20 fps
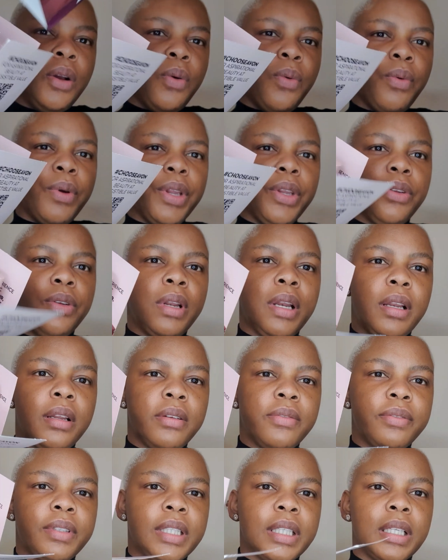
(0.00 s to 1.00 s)
when you
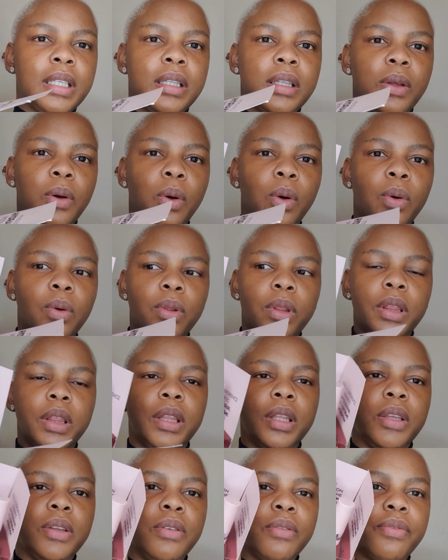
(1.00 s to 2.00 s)
lifted the whole
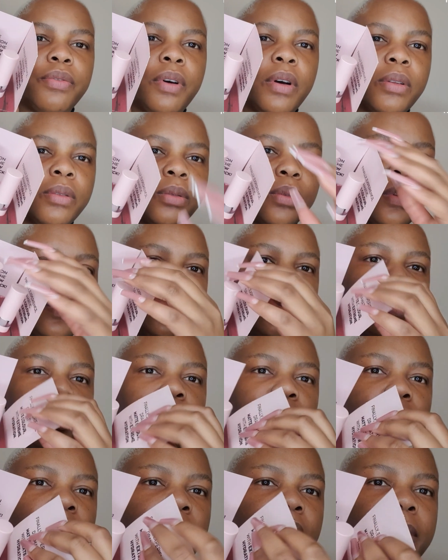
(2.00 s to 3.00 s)
thing you found the
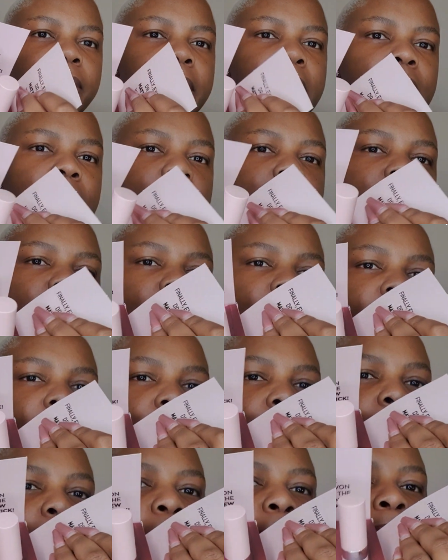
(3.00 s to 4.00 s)
3 lipsticks in here.